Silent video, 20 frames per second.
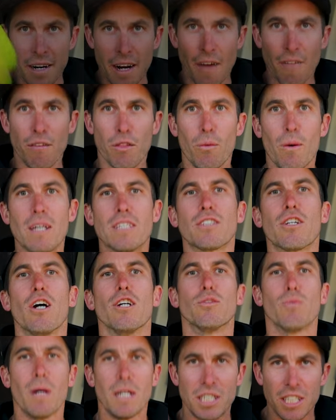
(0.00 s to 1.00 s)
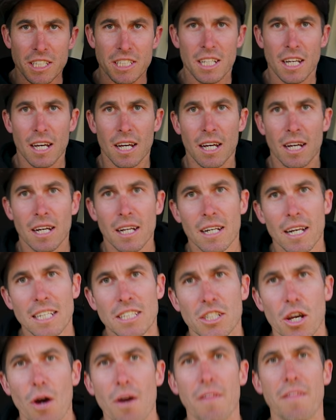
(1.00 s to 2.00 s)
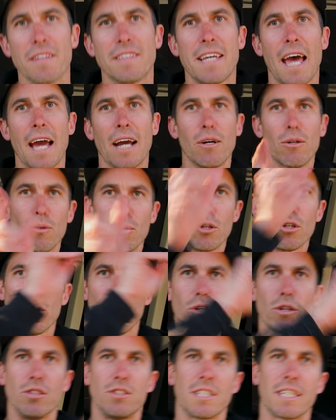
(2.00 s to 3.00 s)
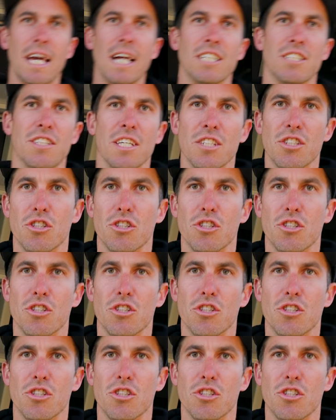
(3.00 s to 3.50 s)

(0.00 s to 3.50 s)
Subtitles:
enough of the Westcoast Wedgies. Let's go into the tackle used to catch these